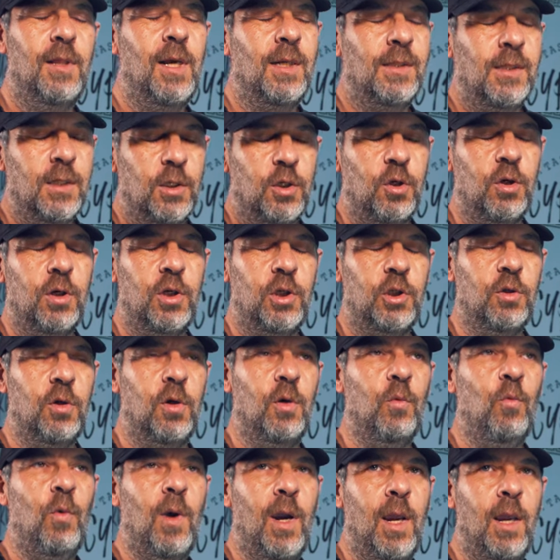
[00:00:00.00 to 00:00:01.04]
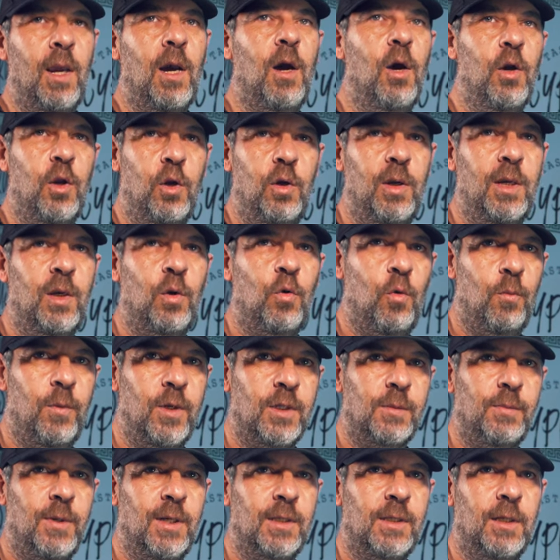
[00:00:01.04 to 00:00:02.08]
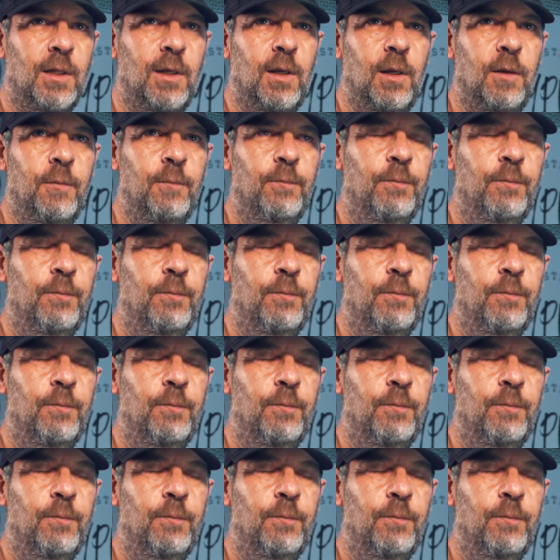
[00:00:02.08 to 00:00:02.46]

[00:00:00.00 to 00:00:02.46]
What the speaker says: That's a traditional way how you eat koupes, basically.